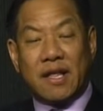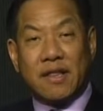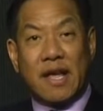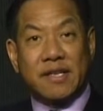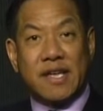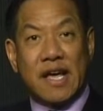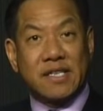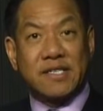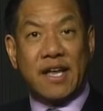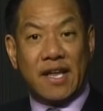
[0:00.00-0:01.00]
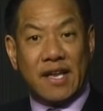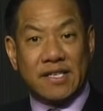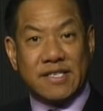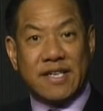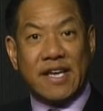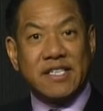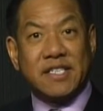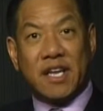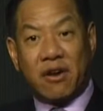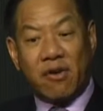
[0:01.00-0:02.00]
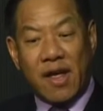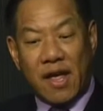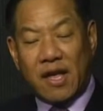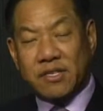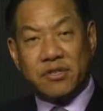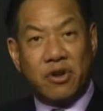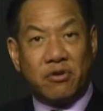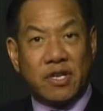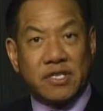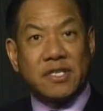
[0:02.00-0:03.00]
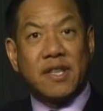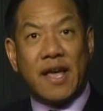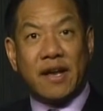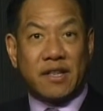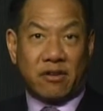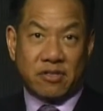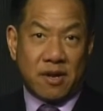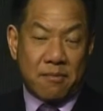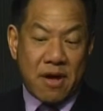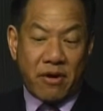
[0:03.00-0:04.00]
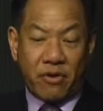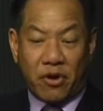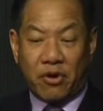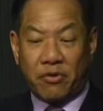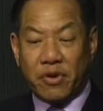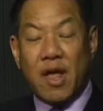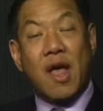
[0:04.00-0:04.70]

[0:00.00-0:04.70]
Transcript: that tax taking stays there as notice that there's an amount owed.